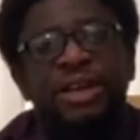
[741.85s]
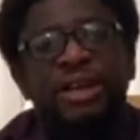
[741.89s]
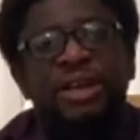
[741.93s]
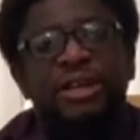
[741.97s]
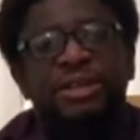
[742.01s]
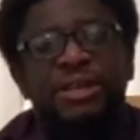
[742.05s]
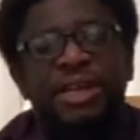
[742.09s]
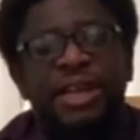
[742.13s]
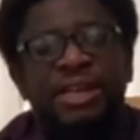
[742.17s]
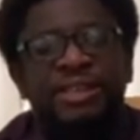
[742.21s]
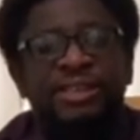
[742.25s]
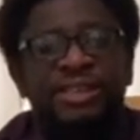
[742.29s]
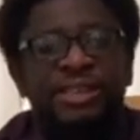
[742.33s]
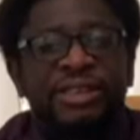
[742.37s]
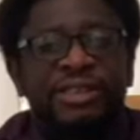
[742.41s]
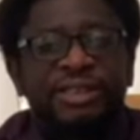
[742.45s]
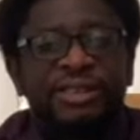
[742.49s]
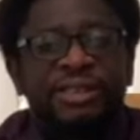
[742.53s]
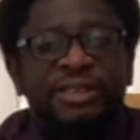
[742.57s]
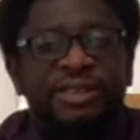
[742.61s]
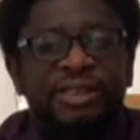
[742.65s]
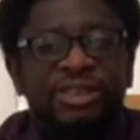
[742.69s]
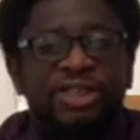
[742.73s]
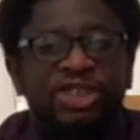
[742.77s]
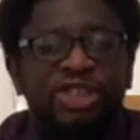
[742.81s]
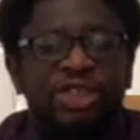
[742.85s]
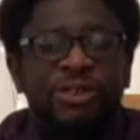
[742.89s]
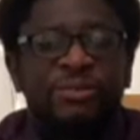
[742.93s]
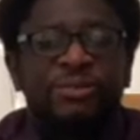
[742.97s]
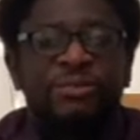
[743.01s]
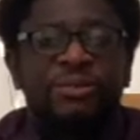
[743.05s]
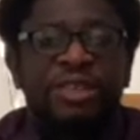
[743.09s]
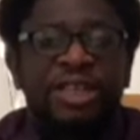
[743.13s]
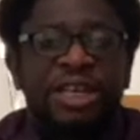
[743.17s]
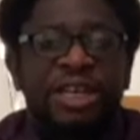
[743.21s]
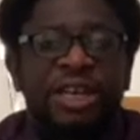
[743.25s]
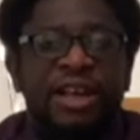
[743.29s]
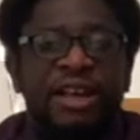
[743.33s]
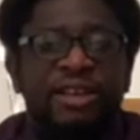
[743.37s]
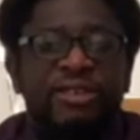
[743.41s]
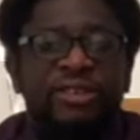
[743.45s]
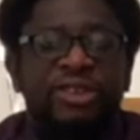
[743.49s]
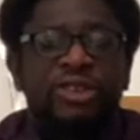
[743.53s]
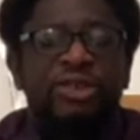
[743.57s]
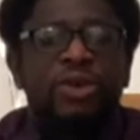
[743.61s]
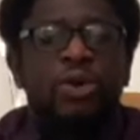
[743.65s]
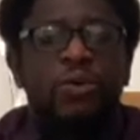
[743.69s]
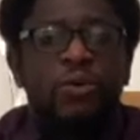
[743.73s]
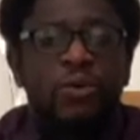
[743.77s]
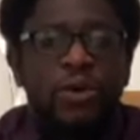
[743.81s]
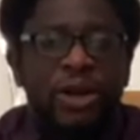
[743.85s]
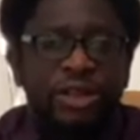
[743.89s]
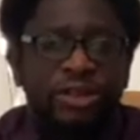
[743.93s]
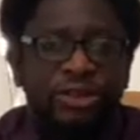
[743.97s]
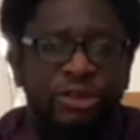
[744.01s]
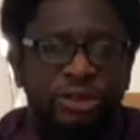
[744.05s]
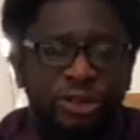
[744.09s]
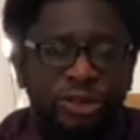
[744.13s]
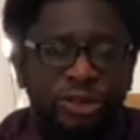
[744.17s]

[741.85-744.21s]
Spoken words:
their citizenship, they can so well do.